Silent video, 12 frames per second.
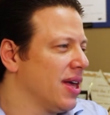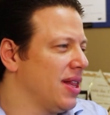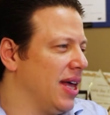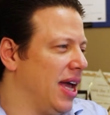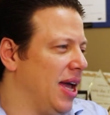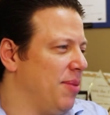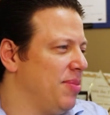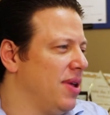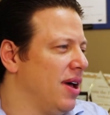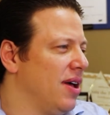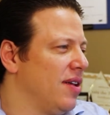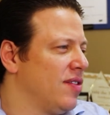claimed
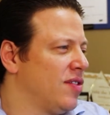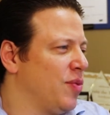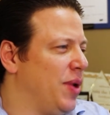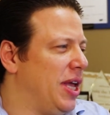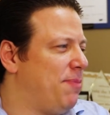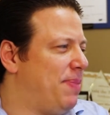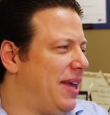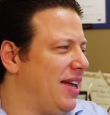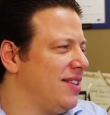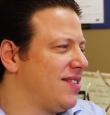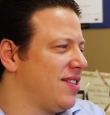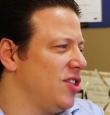Sweet
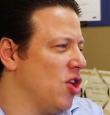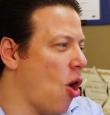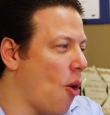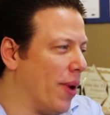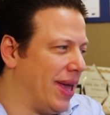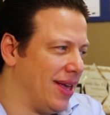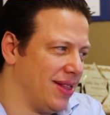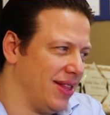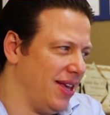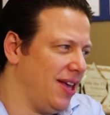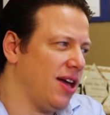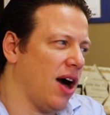Pete's knowingly